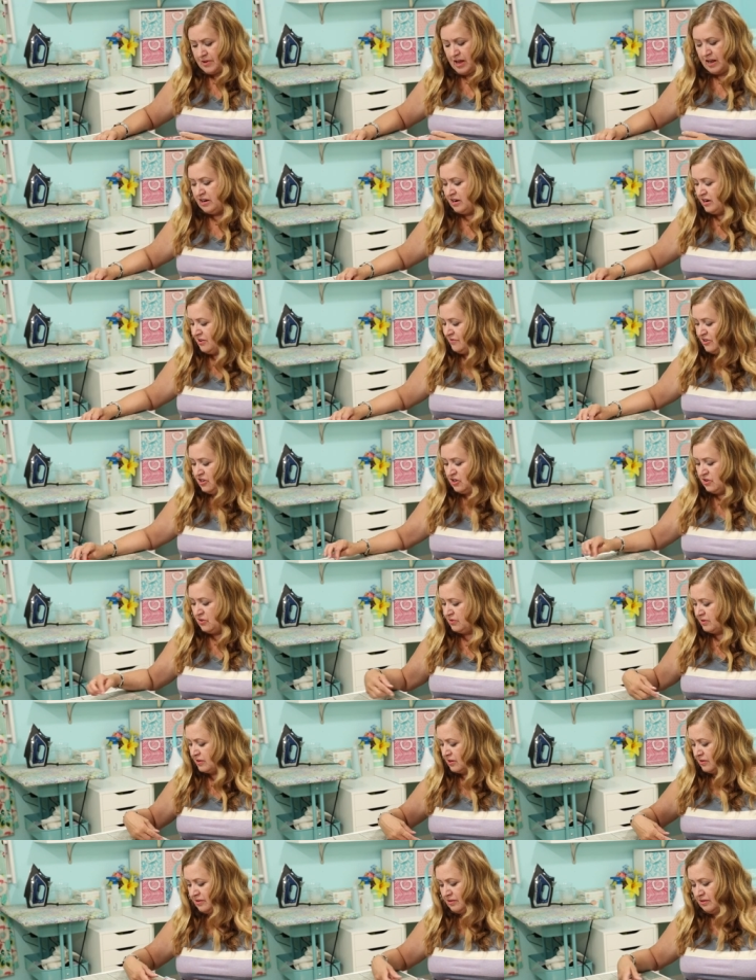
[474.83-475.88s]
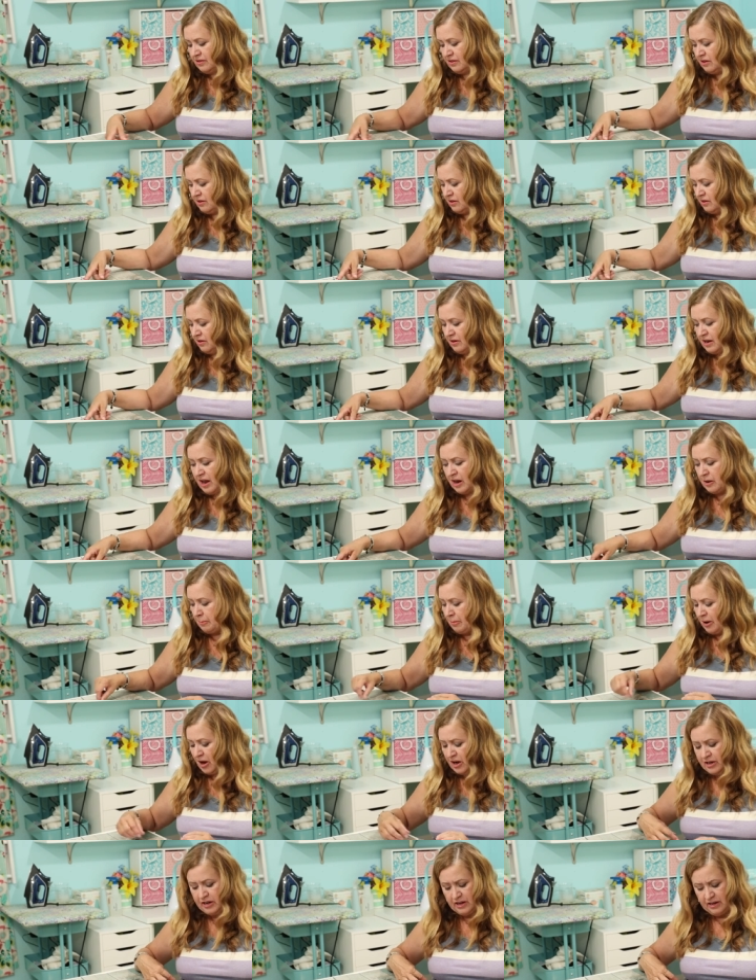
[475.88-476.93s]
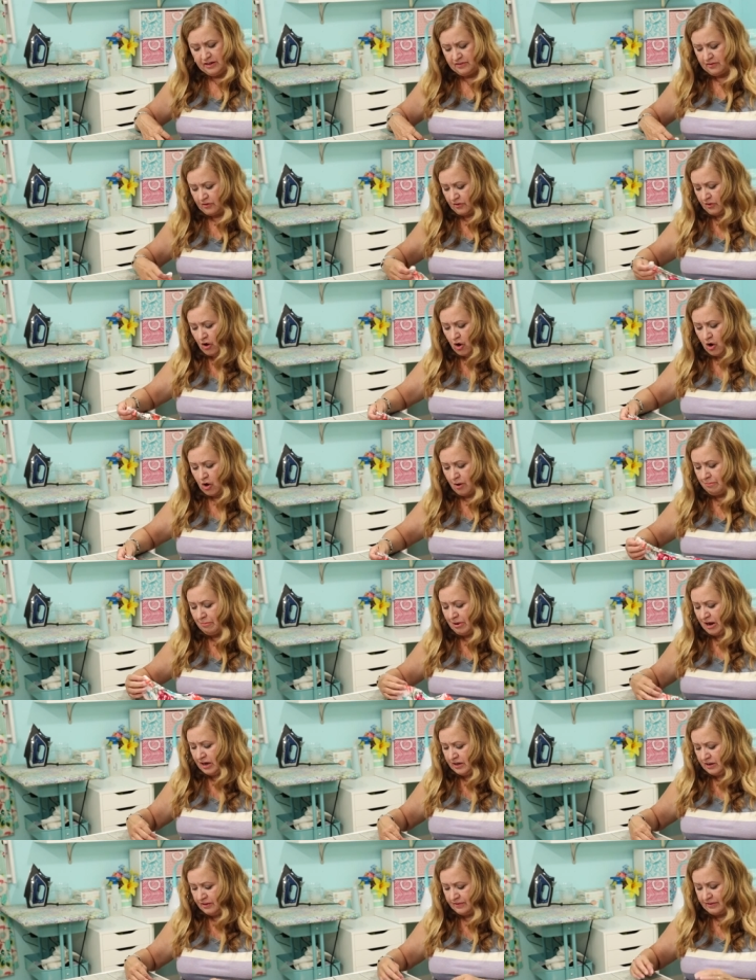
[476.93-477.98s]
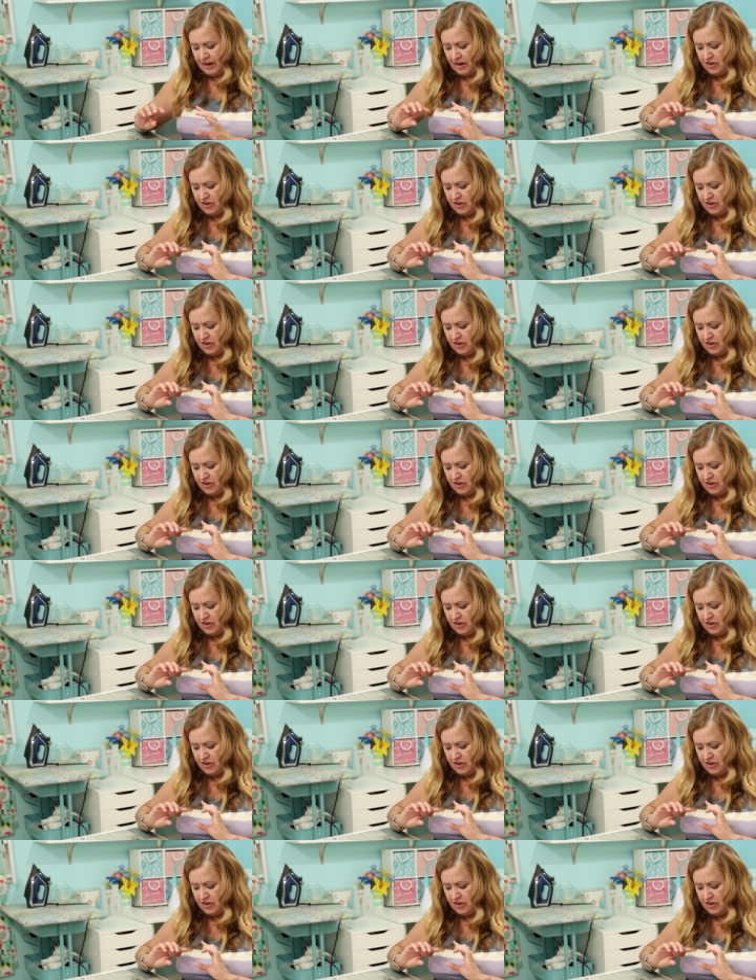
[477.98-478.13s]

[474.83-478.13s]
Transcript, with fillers: I didn't even use this, the neck bindings or the arm bindings.